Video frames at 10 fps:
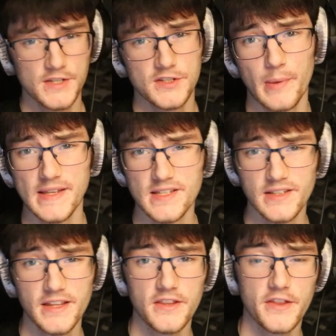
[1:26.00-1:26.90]
So
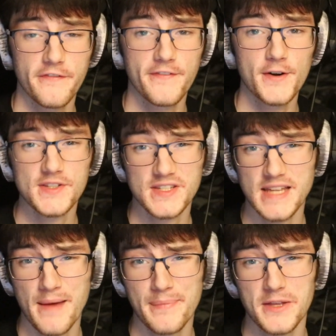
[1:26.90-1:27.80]
basically, the first
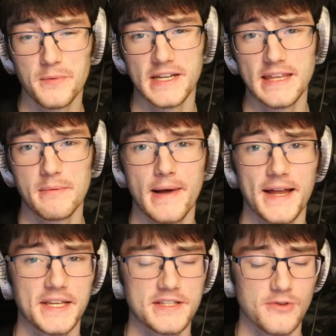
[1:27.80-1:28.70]
step that you want to keep in
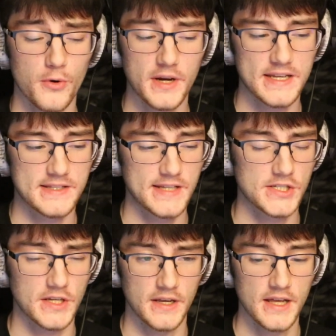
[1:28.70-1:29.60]
mind is
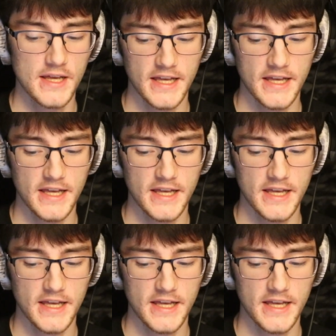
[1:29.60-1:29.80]
organization.